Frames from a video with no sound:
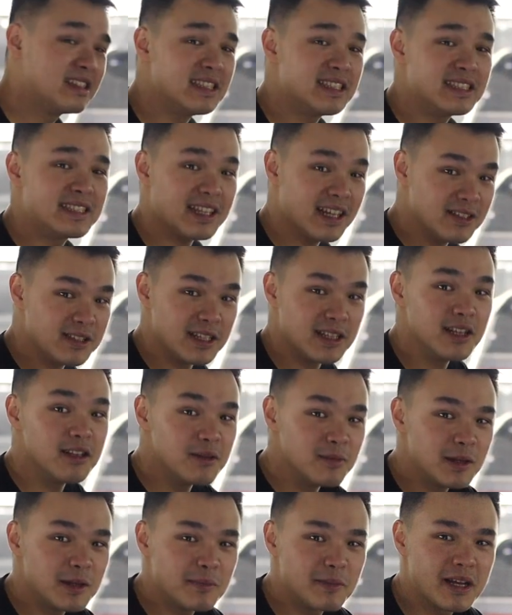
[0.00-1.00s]
It sounds a
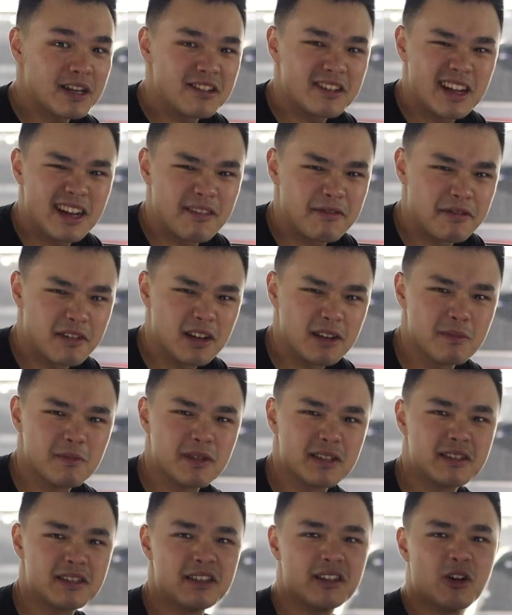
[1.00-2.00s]
little bit better than front,
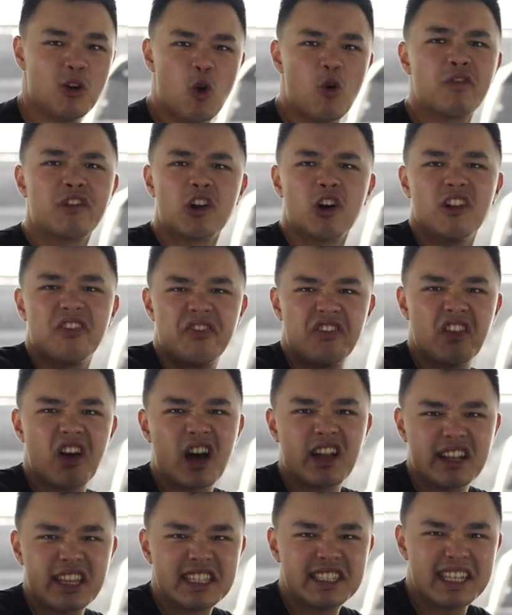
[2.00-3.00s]
but you know, overall
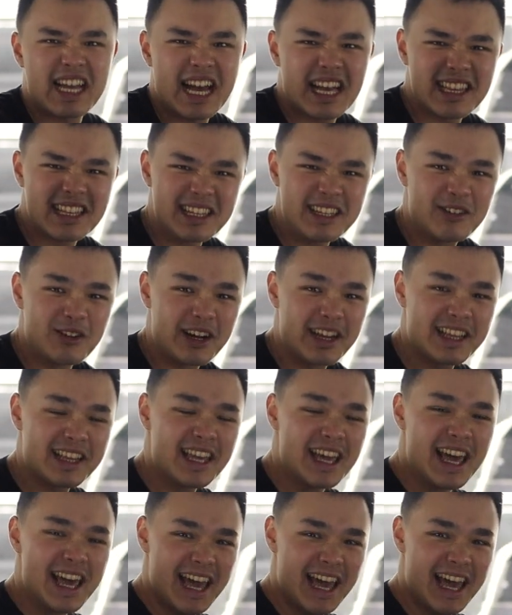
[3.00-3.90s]
not exactly great.